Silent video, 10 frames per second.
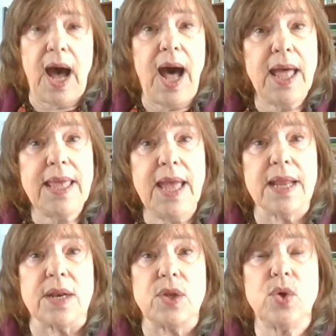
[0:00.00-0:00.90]

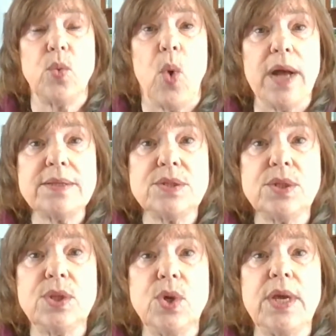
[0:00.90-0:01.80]
Again, you want to
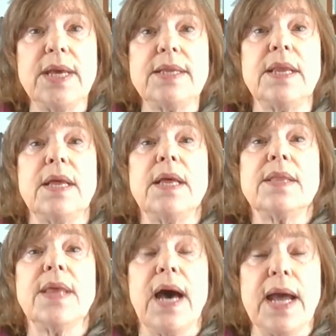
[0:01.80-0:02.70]
look at
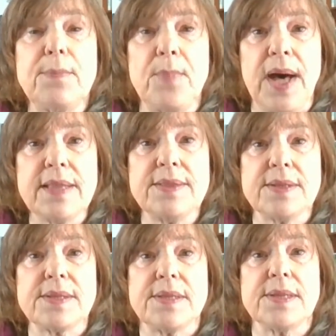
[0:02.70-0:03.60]
the
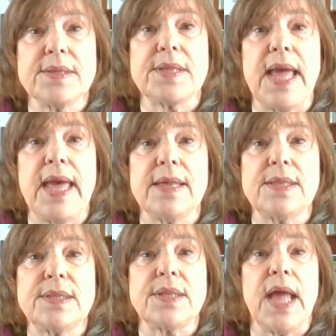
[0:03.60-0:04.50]
hypothesis
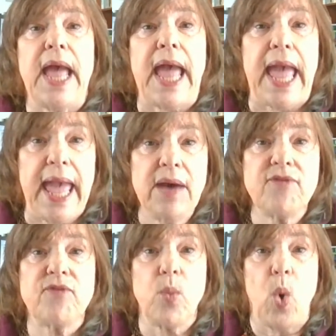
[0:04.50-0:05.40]
as
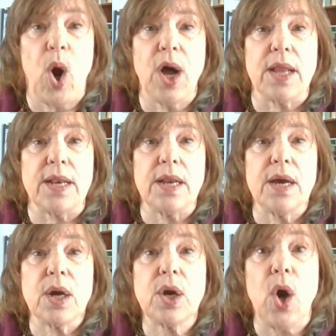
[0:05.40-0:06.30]
F1
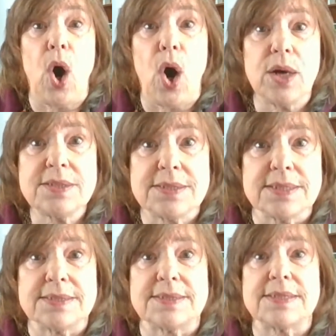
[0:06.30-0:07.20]

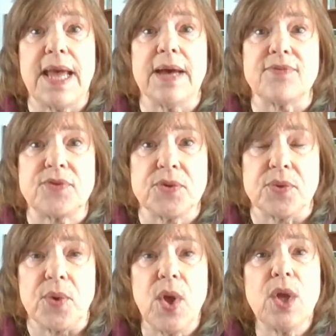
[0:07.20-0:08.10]
causes
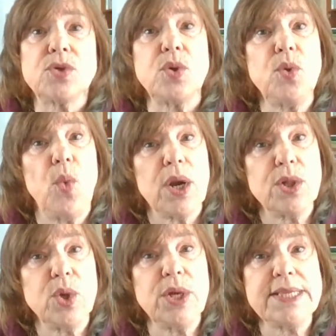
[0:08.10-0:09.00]
F2. So you want to
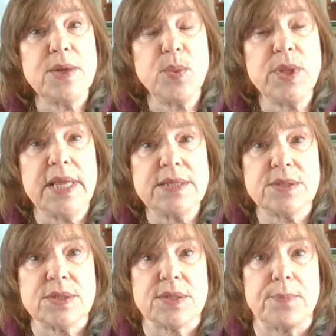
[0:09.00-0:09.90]
look at that
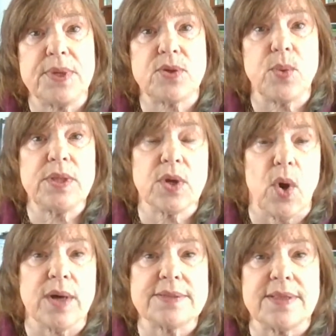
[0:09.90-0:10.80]
relationship between the
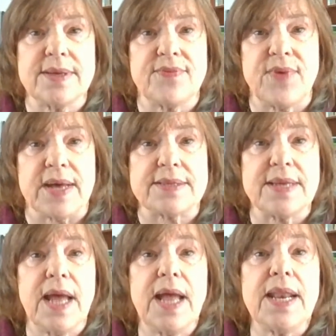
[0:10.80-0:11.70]
cause and the effect,
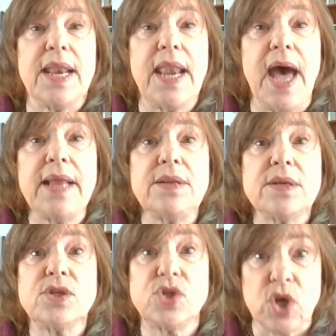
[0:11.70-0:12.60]
not
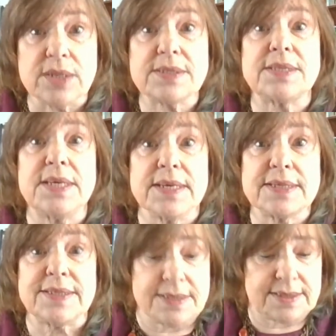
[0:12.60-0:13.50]
just the
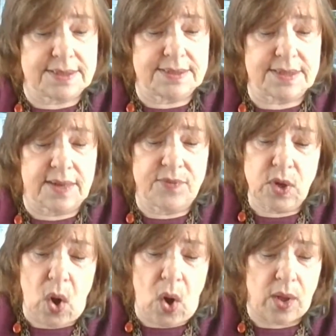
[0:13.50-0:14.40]
existence of the
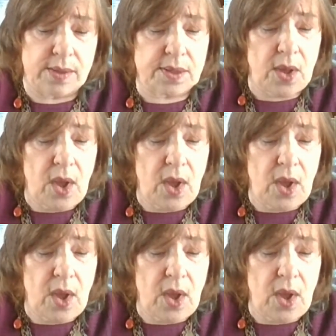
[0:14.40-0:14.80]
cause.